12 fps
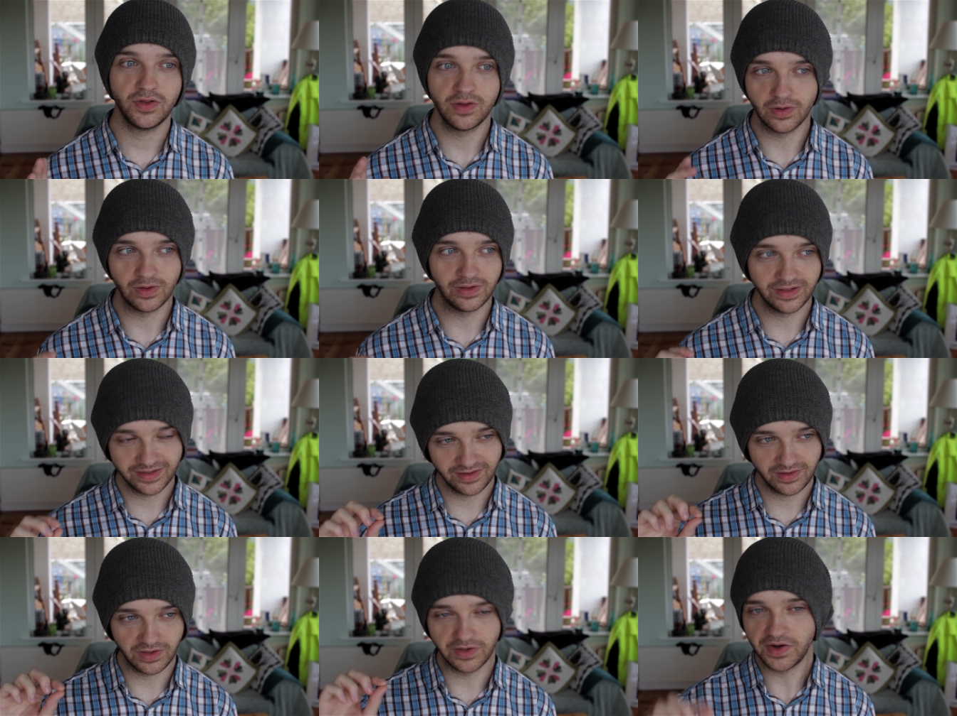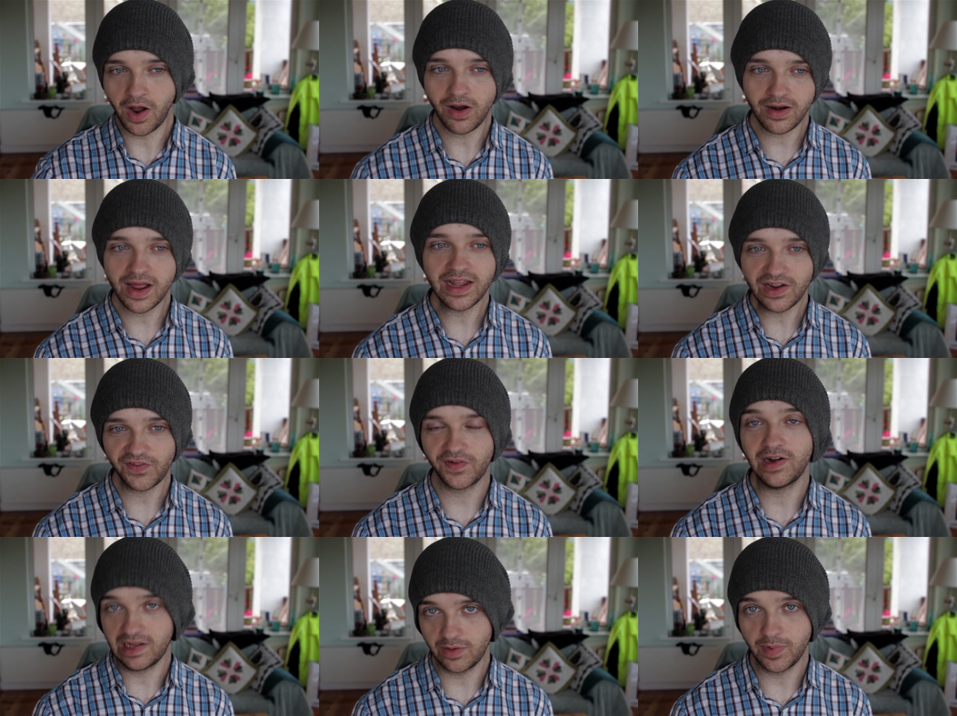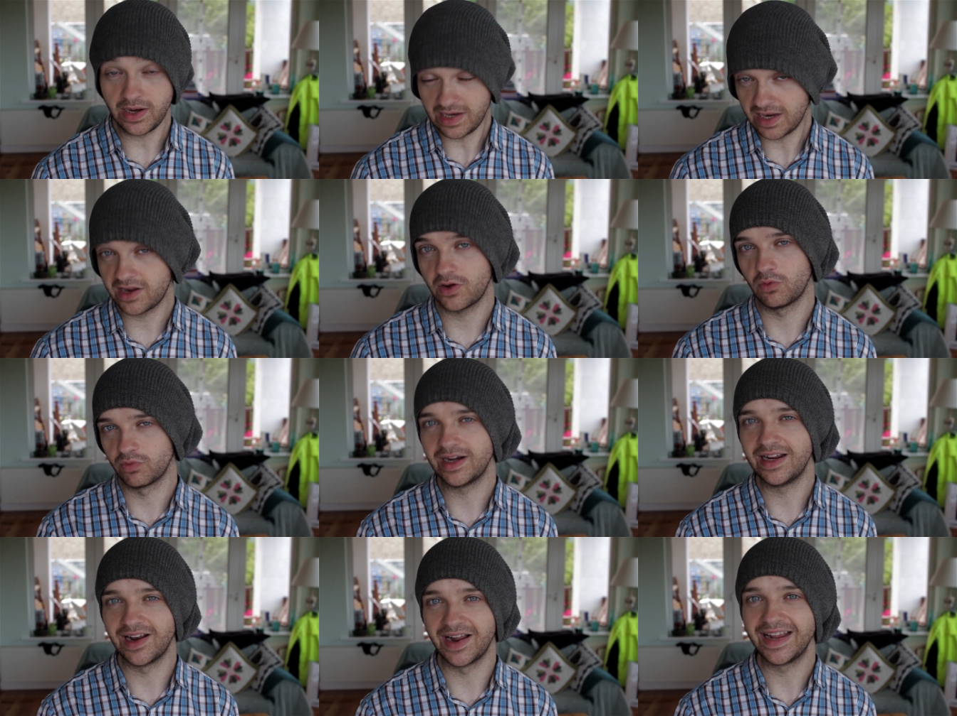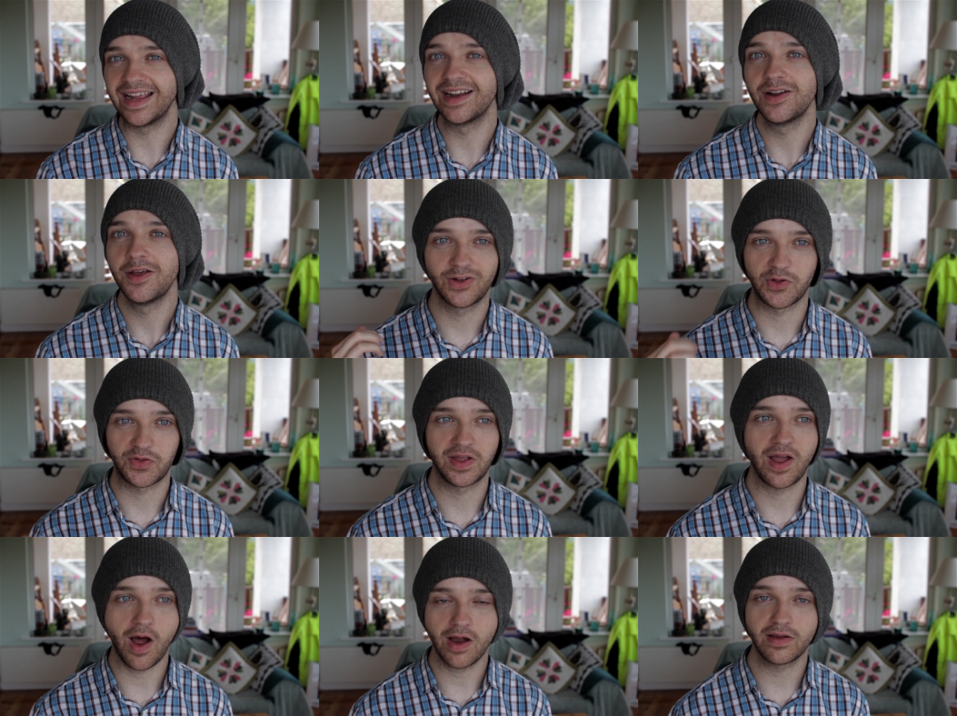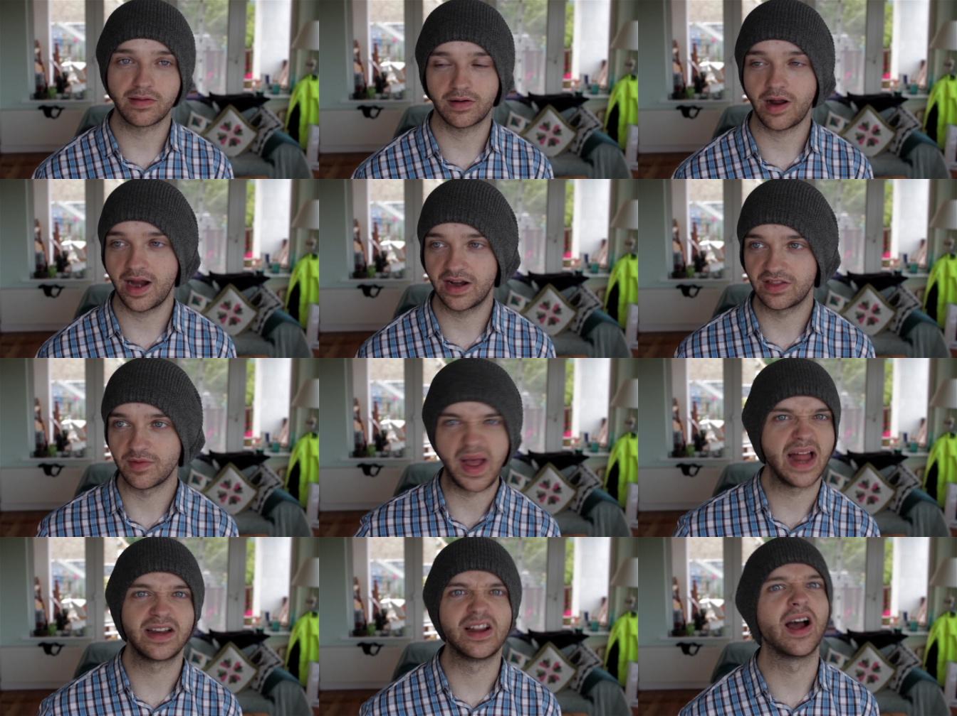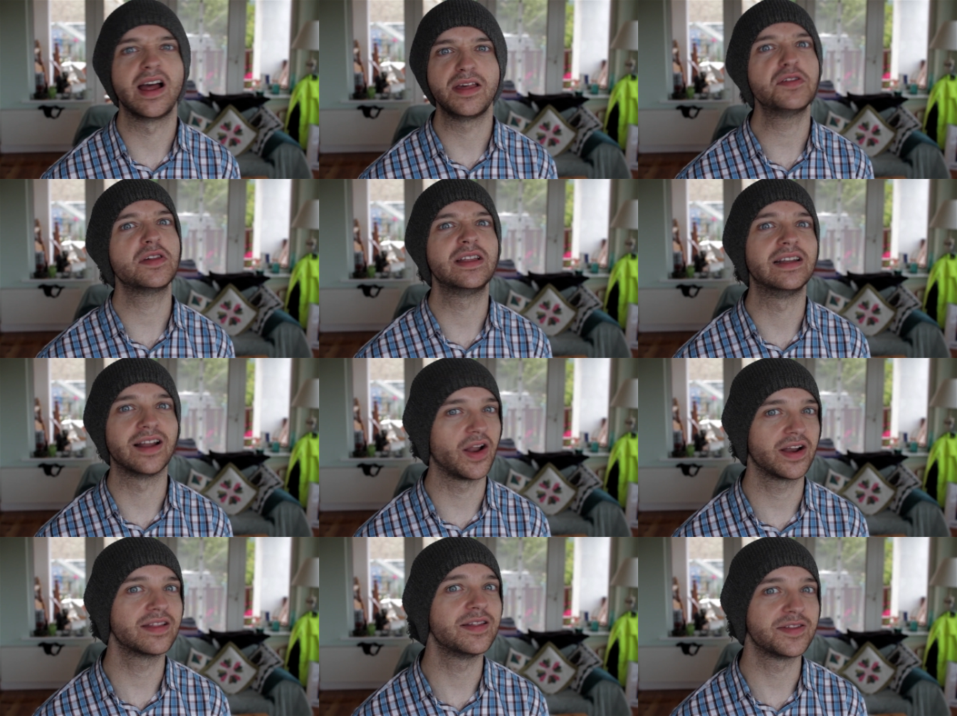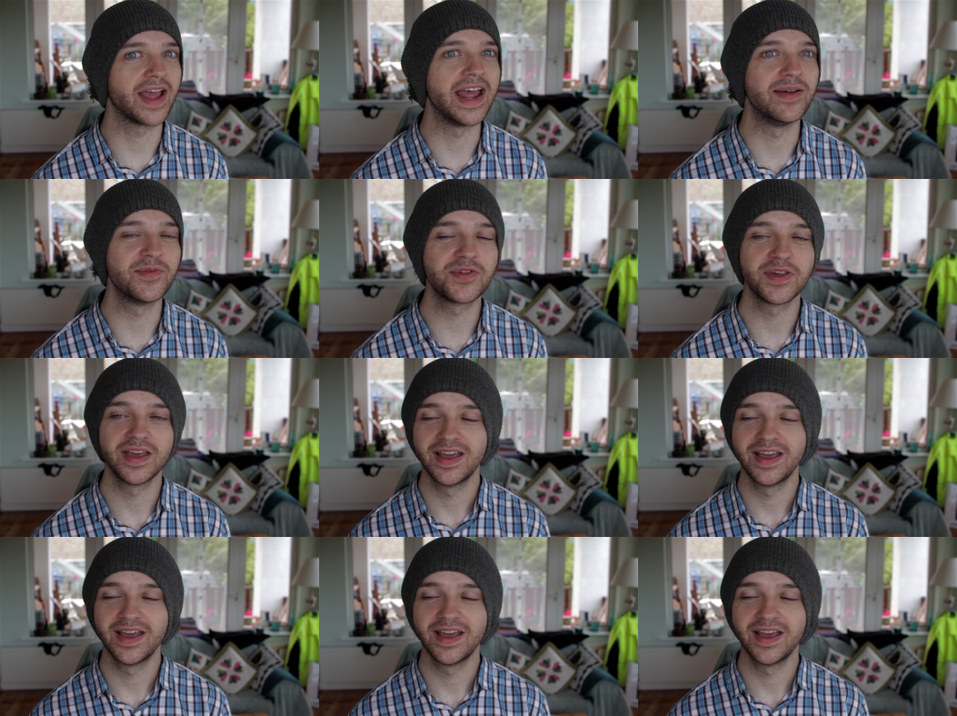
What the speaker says: you'll not like it for a little bit, and then you'll really like it, because the gods are kind of the bad guys in a lot of these games.